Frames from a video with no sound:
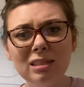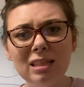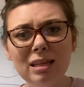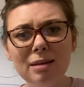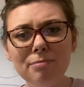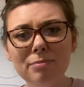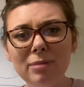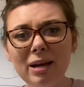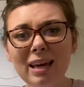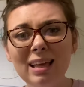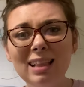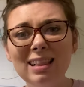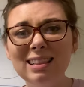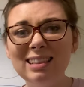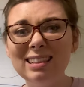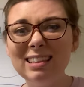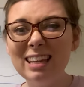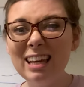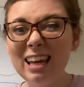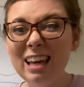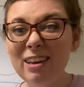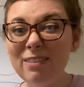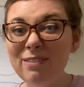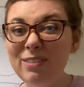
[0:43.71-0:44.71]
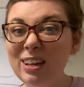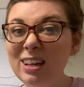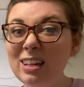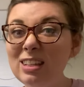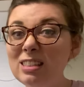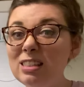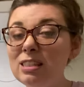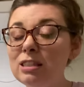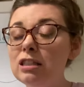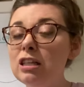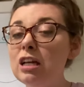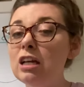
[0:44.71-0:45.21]
that might live in
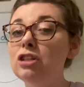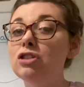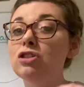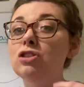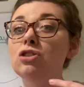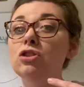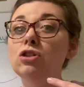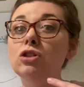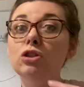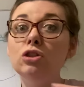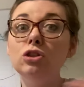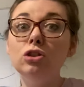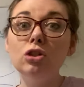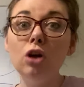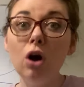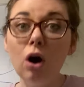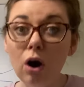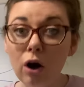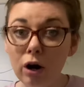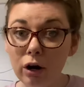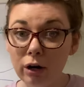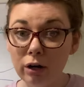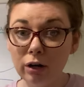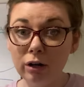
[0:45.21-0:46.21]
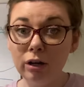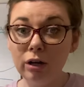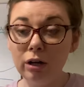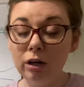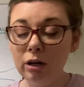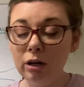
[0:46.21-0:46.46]
such dark.